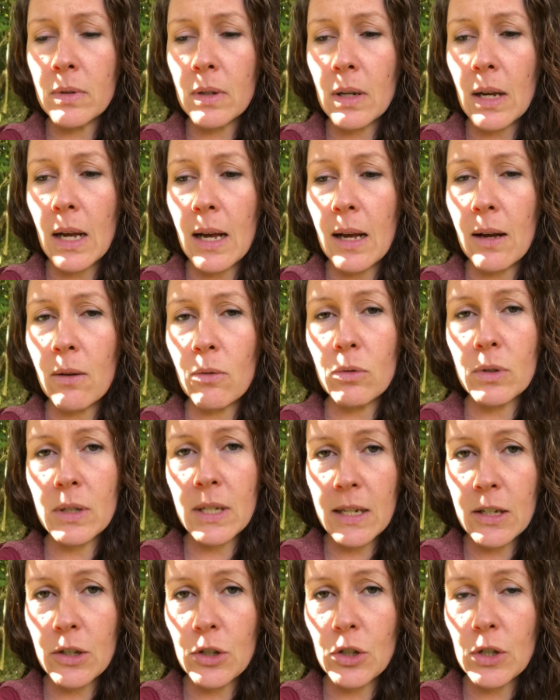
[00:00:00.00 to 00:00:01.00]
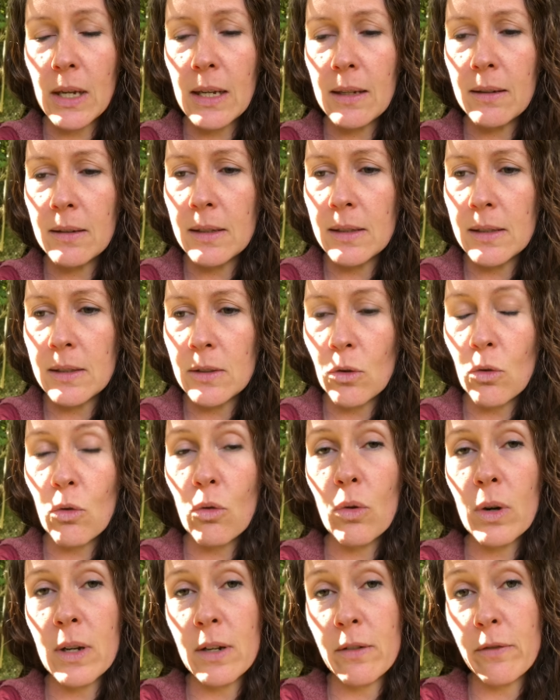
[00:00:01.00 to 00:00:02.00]
or tincture,
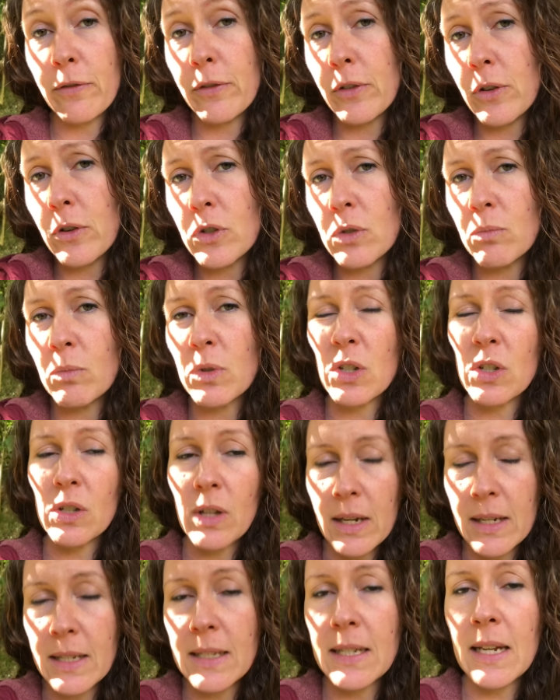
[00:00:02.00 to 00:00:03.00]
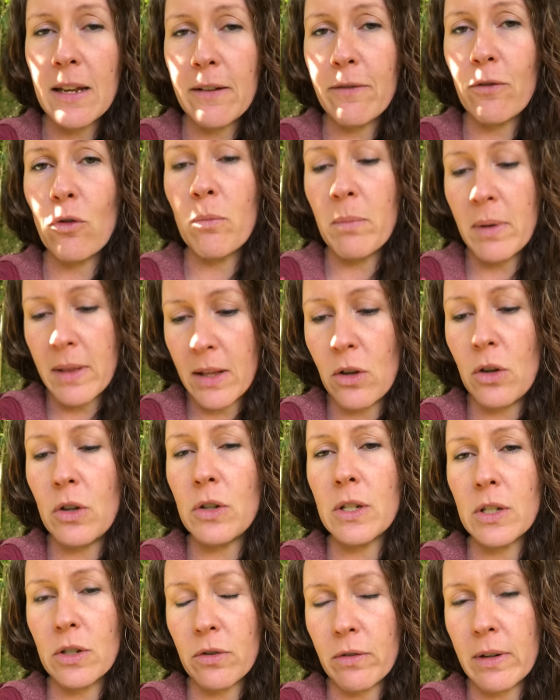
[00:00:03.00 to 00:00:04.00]
or infusion, which is like a tea form, but then you
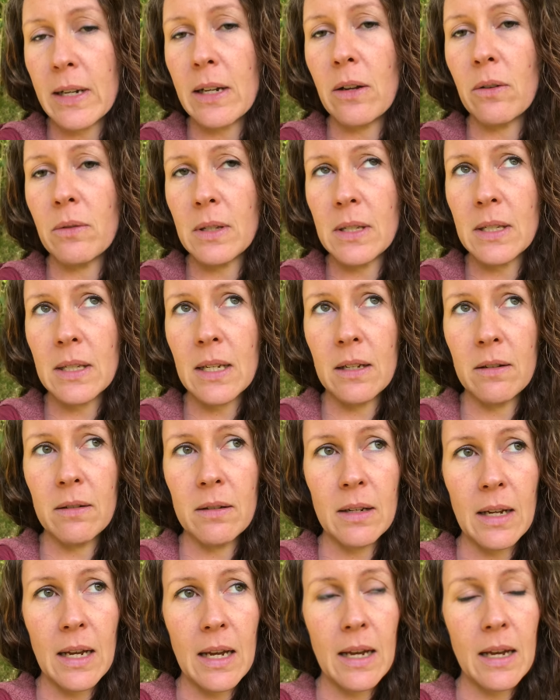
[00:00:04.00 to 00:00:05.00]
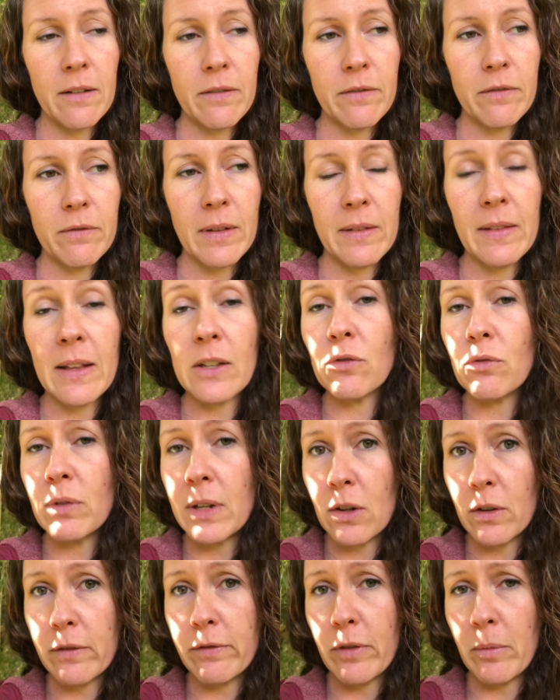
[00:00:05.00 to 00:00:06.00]
use it directly on the skin, and that's really
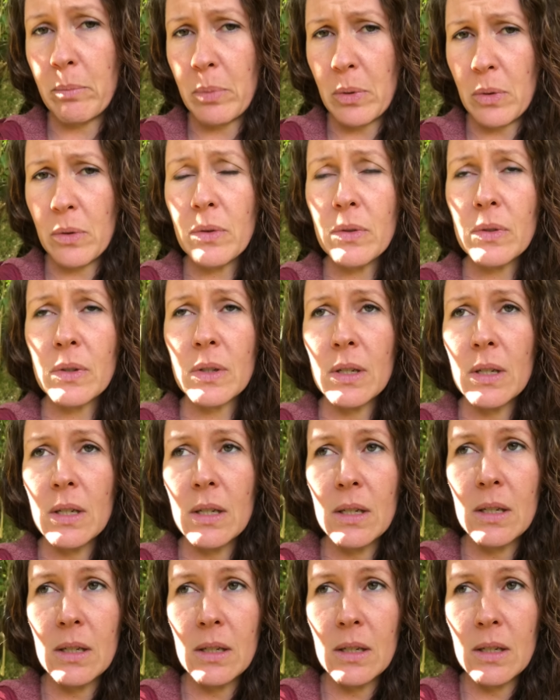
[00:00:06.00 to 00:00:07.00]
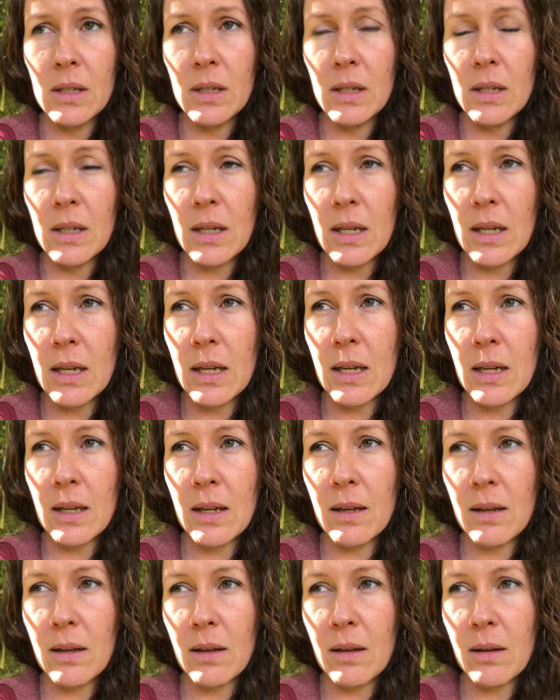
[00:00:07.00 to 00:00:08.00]
good for burns.
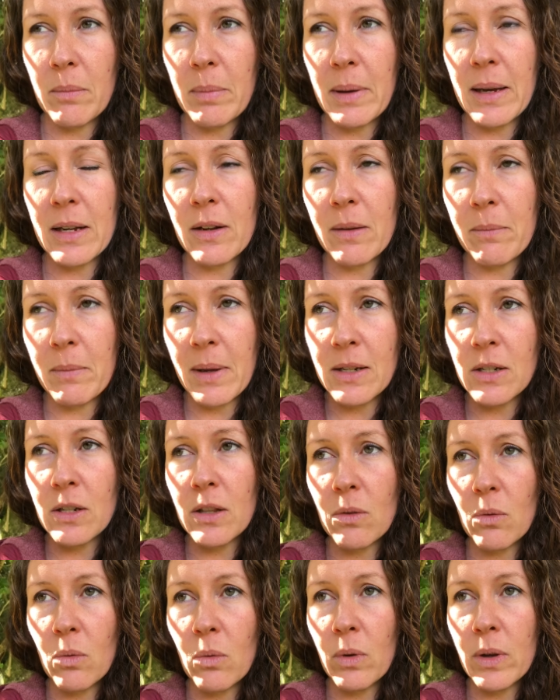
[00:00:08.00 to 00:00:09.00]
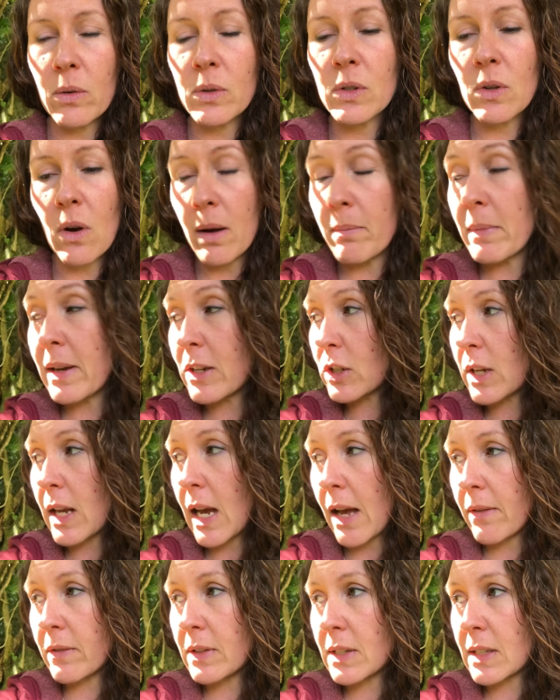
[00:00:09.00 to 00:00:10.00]
But into the oil, so I'm actually
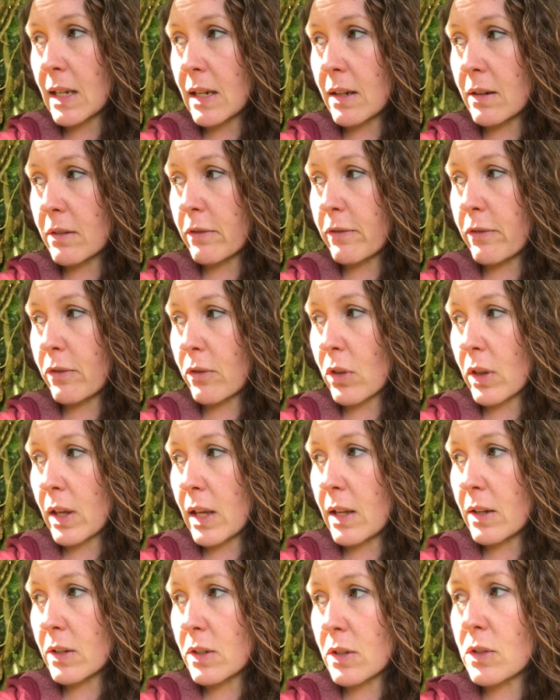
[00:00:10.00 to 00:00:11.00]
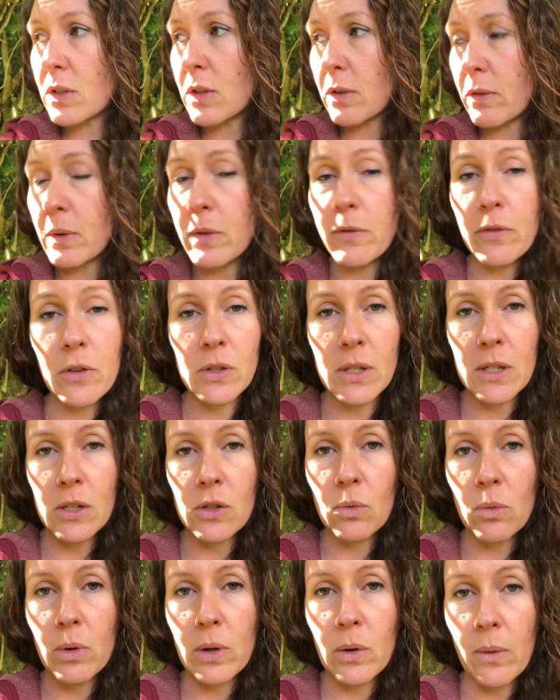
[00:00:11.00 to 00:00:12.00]
harvesting to infuse it
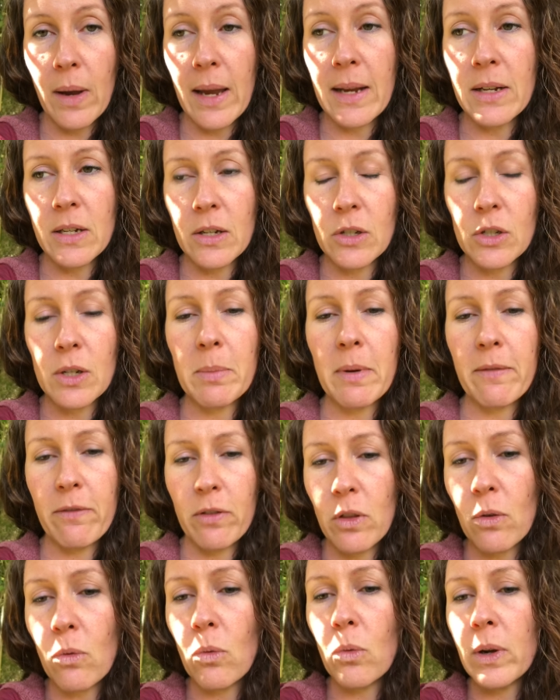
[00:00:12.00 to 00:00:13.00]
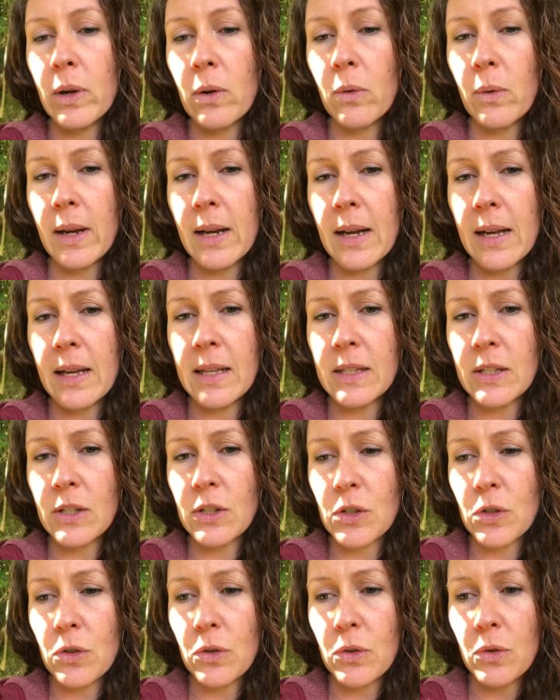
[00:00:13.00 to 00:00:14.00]
into oil and tincture. But for the oil, it's
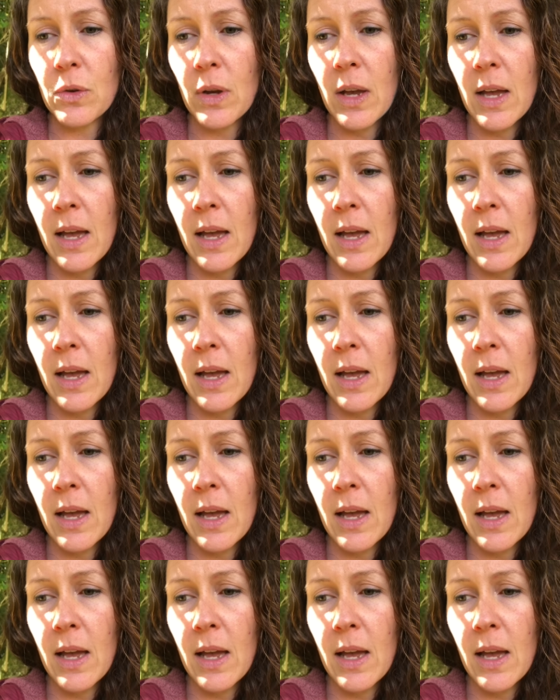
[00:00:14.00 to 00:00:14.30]
to